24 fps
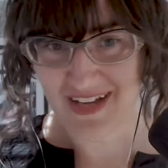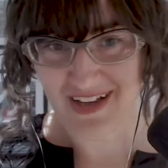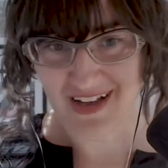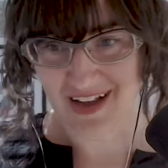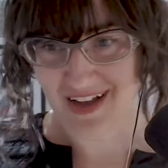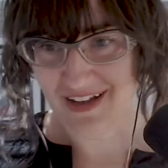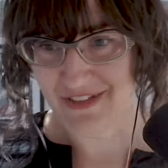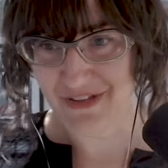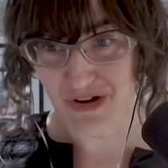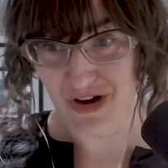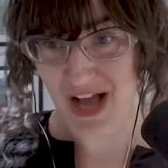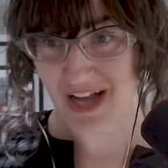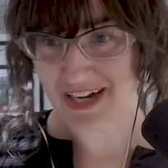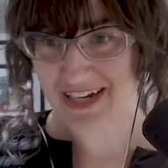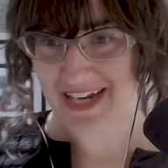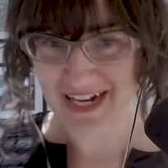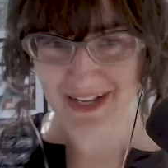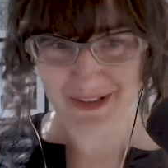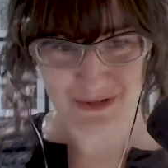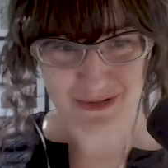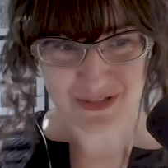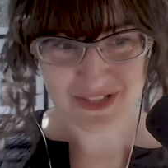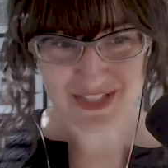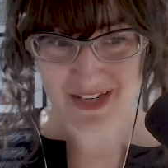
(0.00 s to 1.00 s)
they're not
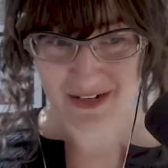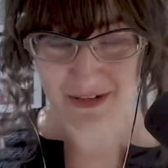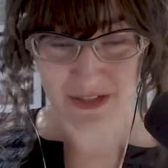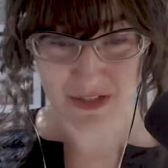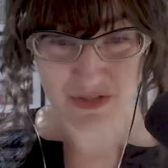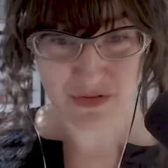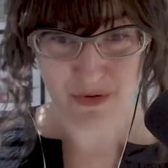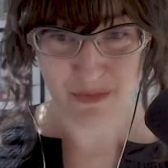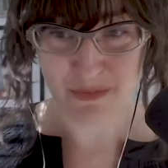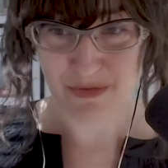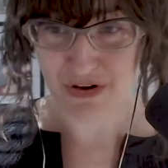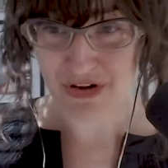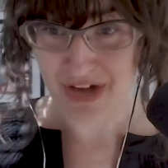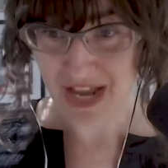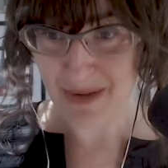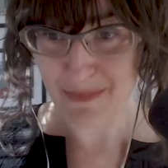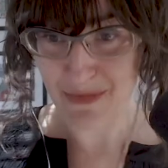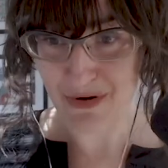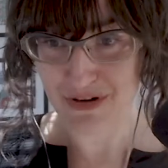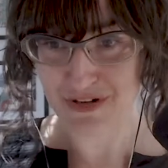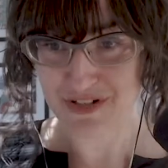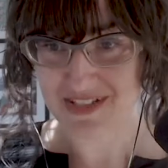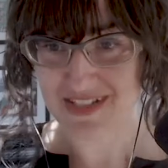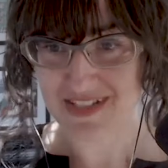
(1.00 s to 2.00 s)
getting those signals from their
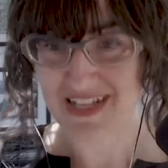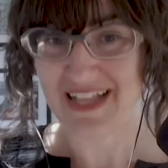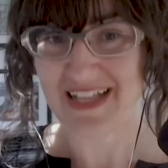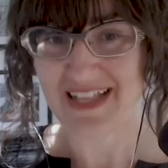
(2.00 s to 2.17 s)
neighbors